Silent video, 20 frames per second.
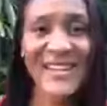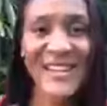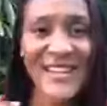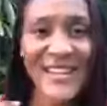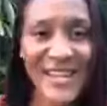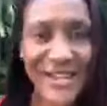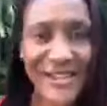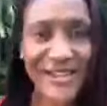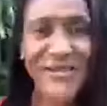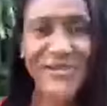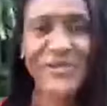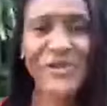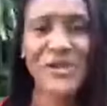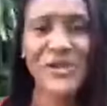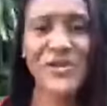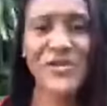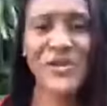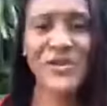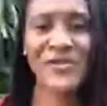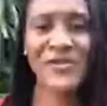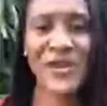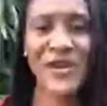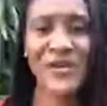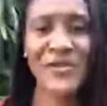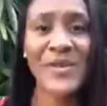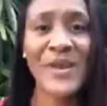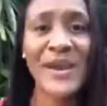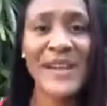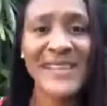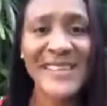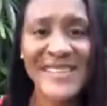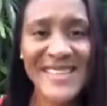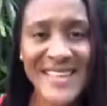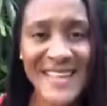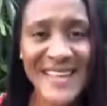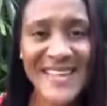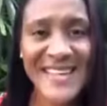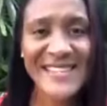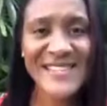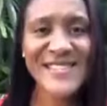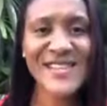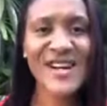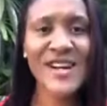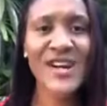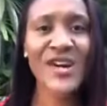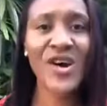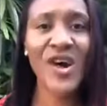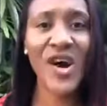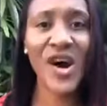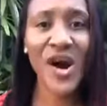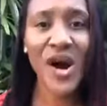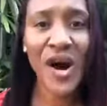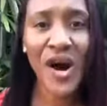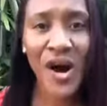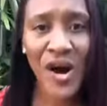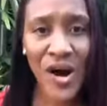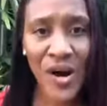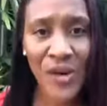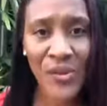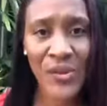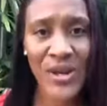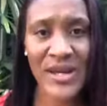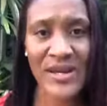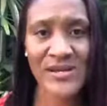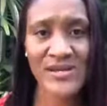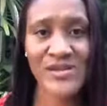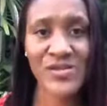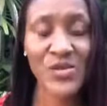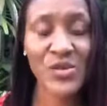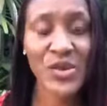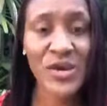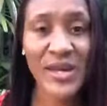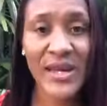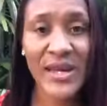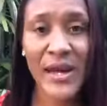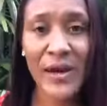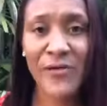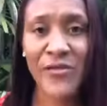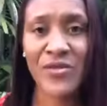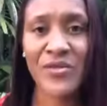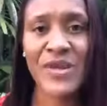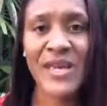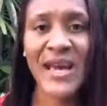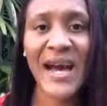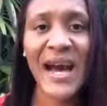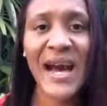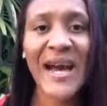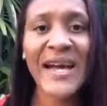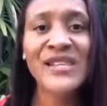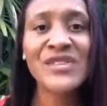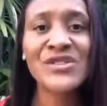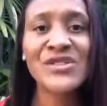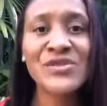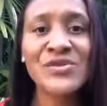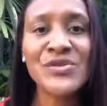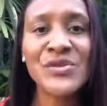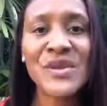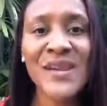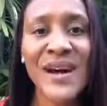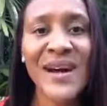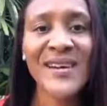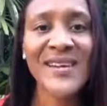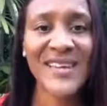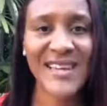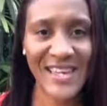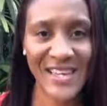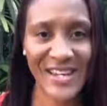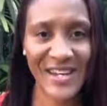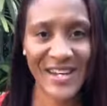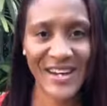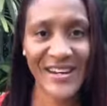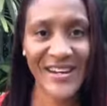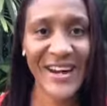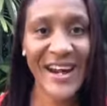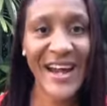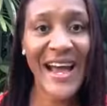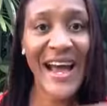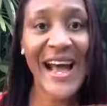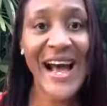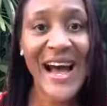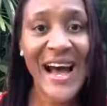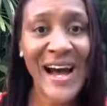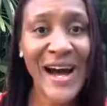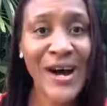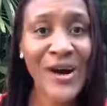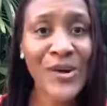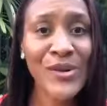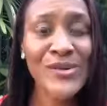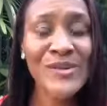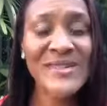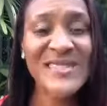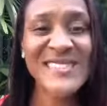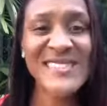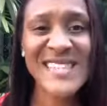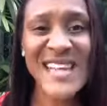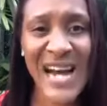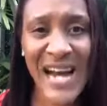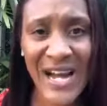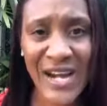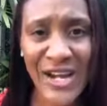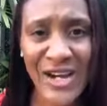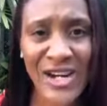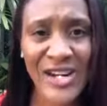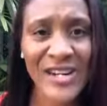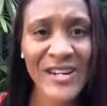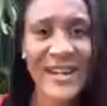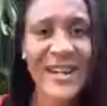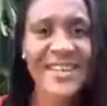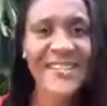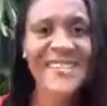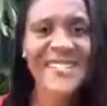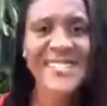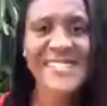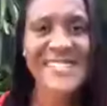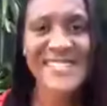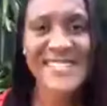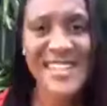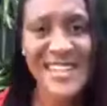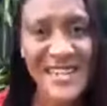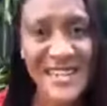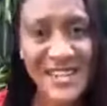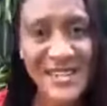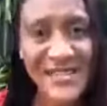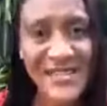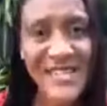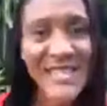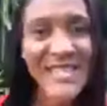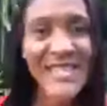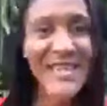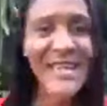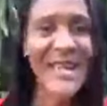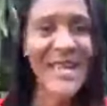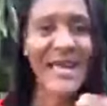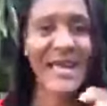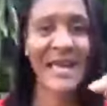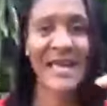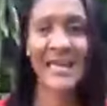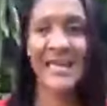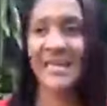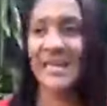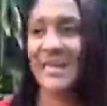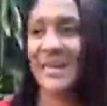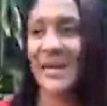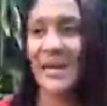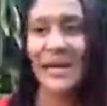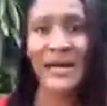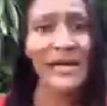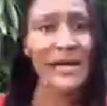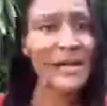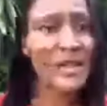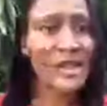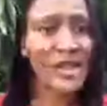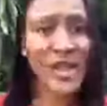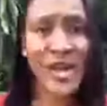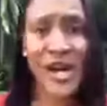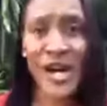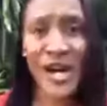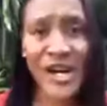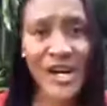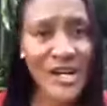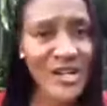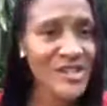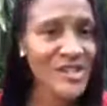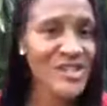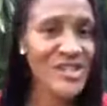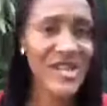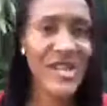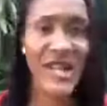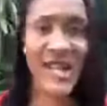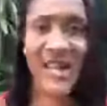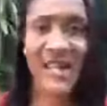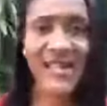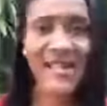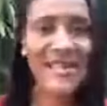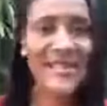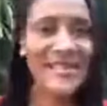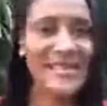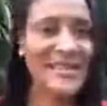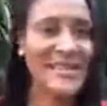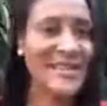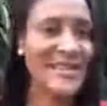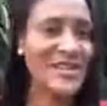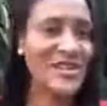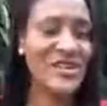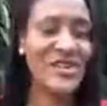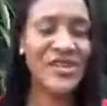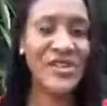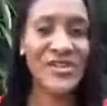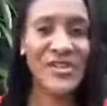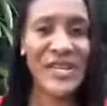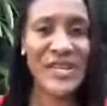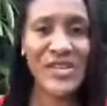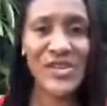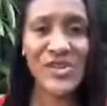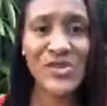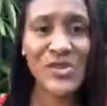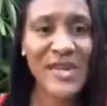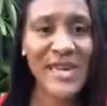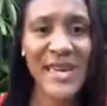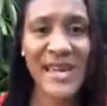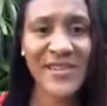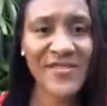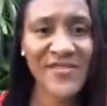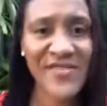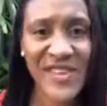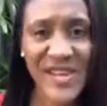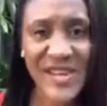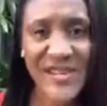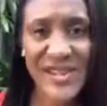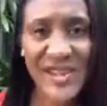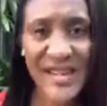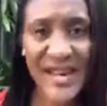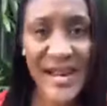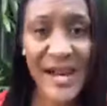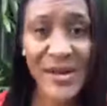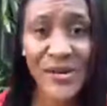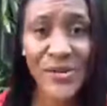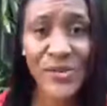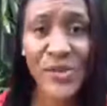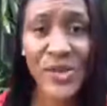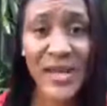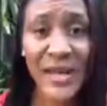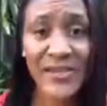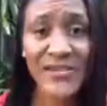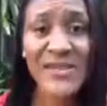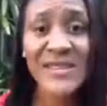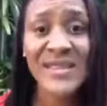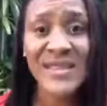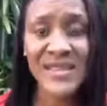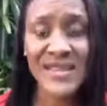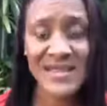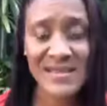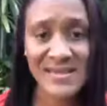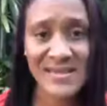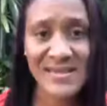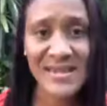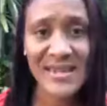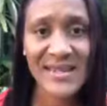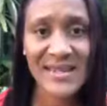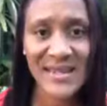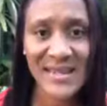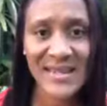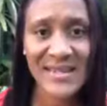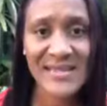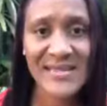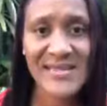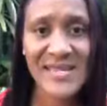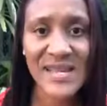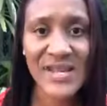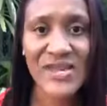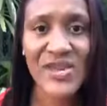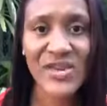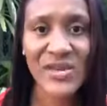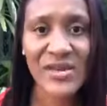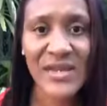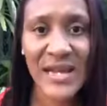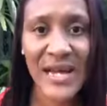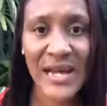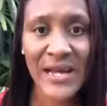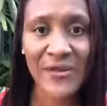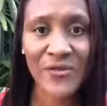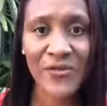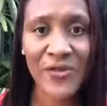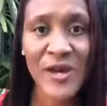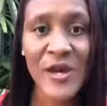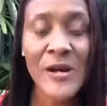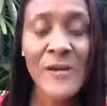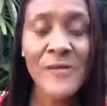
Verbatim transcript: here's what you affirm. Things are always working out for me. I do not care how dire and scary and large and, like you can't figure it out, whatever the incident is in your life,